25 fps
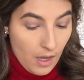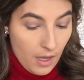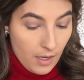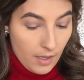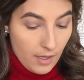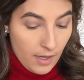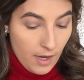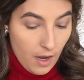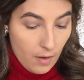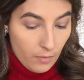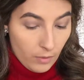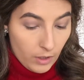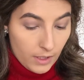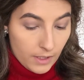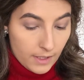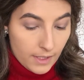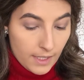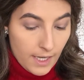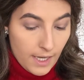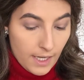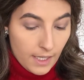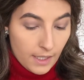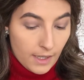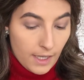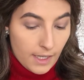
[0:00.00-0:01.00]
Now I'm gonna
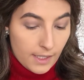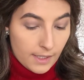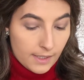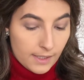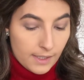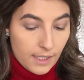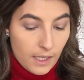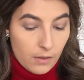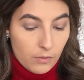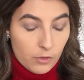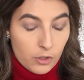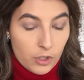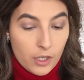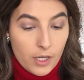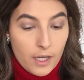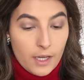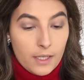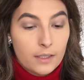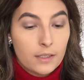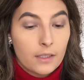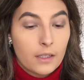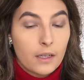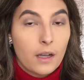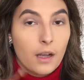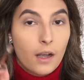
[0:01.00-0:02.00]
take that same
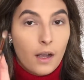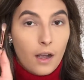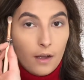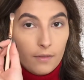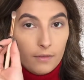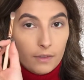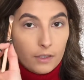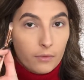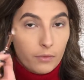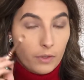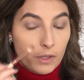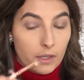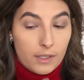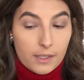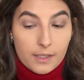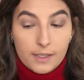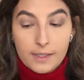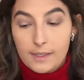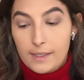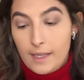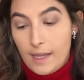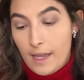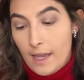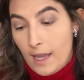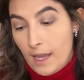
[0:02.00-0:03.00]
shade Cover with the
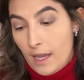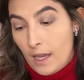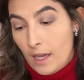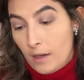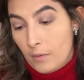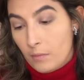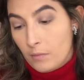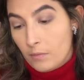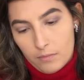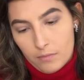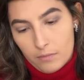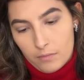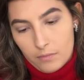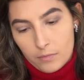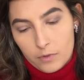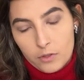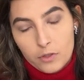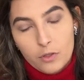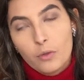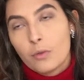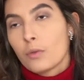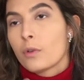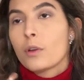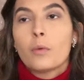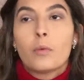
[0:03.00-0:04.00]
same
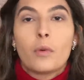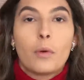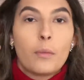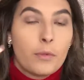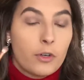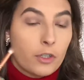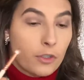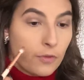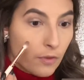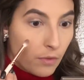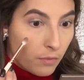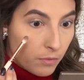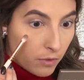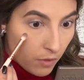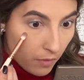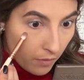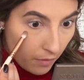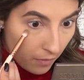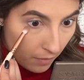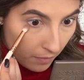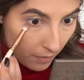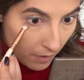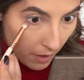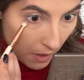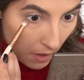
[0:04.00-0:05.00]
231 brush from
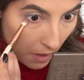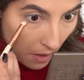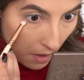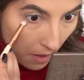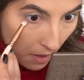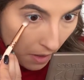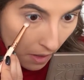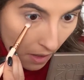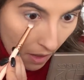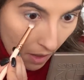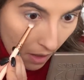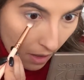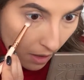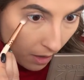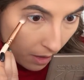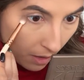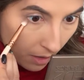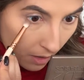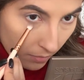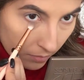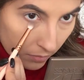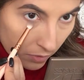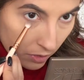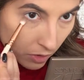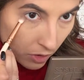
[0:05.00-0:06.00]
Zoeva.
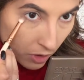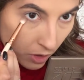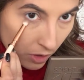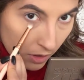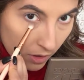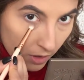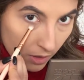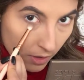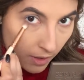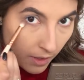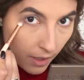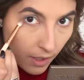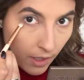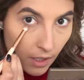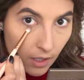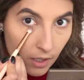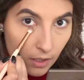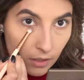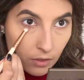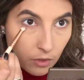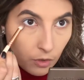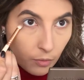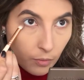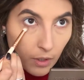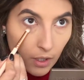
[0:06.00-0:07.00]
I'm just gonna add it
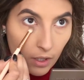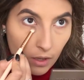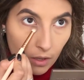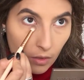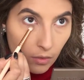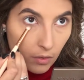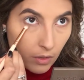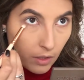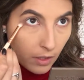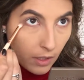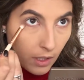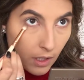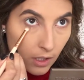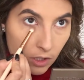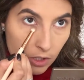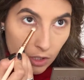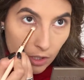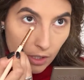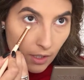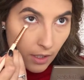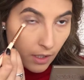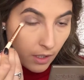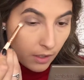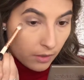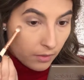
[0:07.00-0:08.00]
to my lower lash
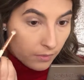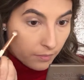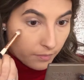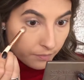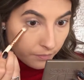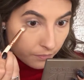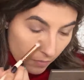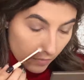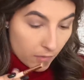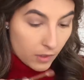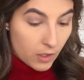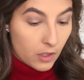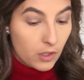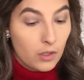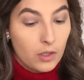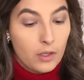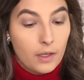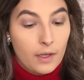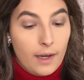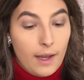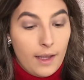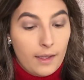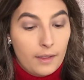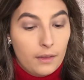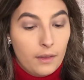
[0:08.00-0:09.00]
line to
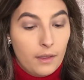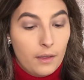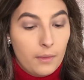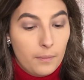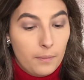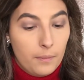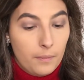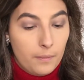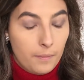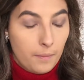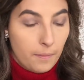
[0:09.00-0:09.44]
connect them.